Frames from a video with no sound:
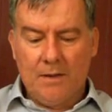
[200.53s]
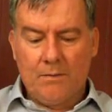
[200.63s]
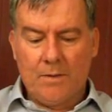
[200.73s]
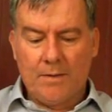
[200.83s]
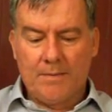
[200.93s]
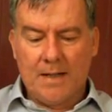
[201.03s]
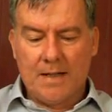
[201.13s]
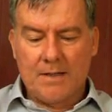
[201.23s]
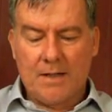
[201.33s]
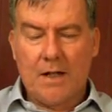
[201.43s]
Robert
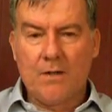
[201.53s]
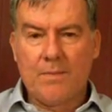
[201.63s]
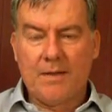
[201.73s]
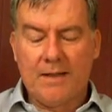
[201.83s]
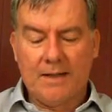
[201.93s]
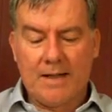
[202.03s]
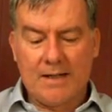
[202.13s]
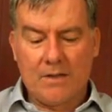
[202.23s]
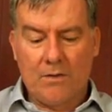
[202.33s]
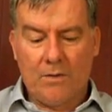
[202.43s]
Marsden Hope, in a
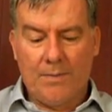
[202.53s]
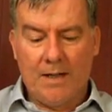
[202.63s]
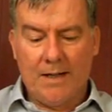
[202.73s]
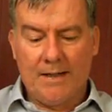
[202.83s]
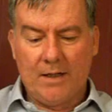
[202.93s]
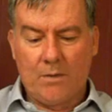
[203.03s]
case called Pioneer